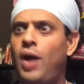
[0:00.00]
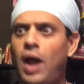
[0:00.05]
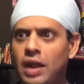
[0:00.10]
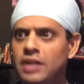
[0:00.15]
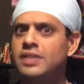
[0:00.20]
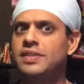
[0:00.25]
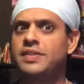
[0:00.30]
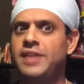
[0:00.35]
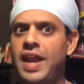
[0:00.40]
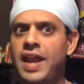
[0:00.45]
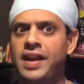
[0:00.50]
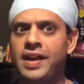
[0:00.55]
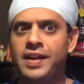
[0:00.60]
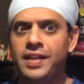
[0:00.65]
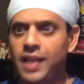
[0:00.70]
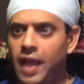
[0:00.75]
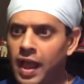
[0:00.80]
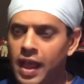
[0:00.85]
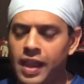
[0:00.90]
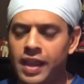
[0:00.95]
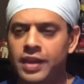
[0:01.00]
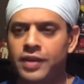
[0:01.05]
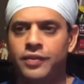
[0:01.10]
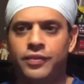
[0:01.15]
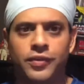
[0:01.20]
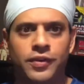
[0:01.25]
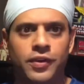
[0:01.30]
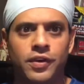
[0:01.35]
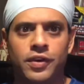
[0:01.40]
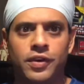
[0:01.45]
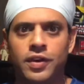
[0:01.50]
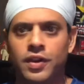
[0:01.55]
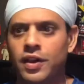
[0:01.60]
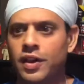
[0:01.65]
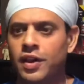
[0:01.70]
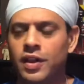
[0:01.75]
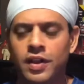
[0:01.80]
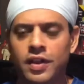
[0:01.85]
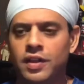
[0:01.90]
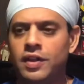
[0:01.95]
I'd stand in line for,
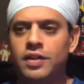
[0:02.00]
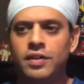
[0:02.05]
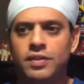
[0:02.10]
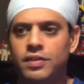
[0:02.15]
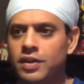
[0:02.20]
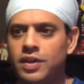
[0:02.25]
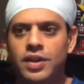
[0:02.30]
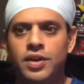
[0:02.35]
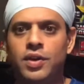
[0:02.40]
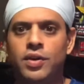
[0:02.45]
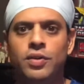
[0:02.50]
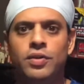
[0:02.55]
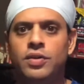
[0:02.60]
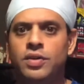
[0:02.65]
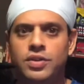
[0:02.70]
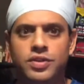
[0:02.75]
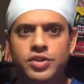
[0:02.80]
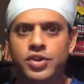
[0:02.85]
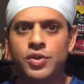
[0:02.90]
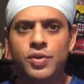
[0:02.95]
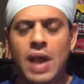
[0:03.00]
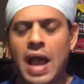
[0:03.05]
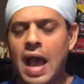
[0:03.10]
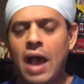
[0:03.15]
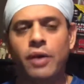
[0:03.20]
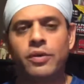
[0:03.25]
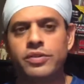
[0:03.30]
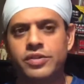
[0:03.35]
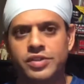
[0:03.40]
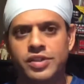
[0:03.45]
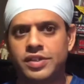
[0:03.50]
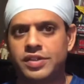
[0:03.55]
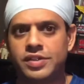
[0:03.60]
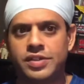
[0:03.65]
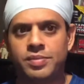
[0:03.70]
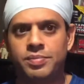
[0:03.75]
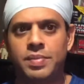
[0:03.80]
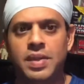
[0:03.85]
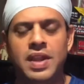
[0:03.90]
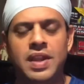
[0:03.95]
you know, 2 hours just
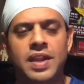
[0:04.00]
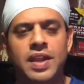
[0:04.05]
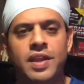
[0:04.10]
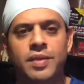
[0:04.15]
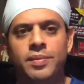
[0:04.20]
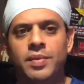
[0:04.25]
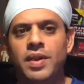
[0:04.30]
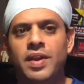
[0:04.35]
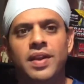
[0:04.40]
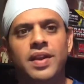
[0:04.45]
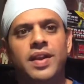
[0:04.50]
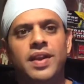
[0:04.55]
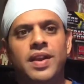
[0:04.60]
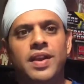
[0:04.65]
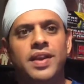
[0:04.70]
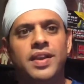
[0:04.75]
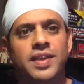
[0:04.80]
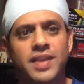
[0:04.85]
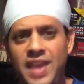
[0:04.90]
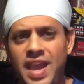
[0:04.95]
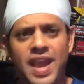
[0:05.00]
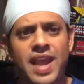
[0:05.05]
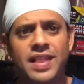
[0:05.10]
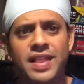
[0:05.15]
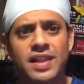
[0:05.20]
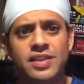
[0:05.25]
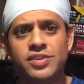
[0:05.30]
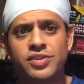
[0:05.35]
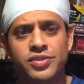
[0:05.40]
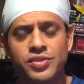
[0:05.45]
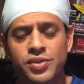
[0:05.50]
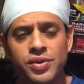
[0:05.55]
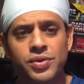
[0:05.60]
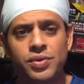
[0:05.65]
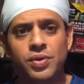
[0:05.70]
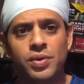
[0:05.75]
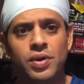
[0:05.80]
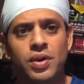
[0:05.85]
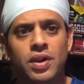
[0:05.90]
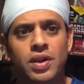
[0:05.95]
to meet him. Yeah, that's
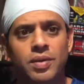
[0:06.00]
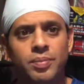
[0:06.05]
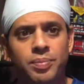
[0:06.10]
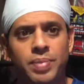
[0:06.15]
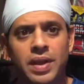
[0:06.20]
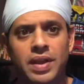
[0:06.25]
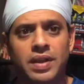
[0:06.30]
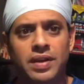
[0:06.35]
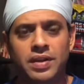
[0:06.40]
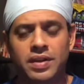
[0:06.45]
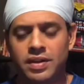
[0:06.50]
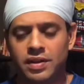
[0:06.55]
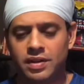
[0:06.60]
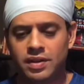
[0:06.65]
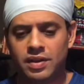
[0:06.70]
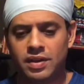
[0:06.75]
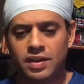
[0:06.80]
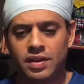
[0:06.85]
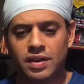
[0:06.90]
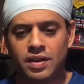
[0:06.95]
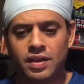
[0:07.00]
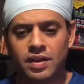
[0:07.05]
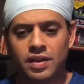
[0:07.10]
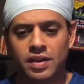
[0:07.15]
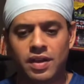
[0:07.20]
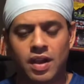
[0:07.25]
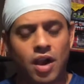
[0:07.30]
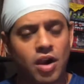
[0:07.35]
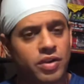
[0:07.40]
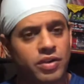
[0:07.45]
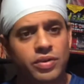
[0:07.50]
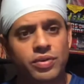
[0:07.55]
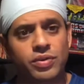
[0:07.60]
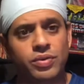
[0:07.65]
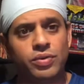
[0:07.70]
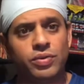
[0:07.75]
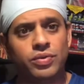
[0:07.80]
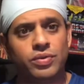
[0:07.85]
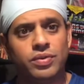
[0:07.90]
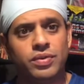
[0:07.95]
true. But are
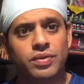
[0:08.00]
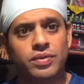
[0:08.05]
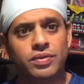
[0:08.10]
you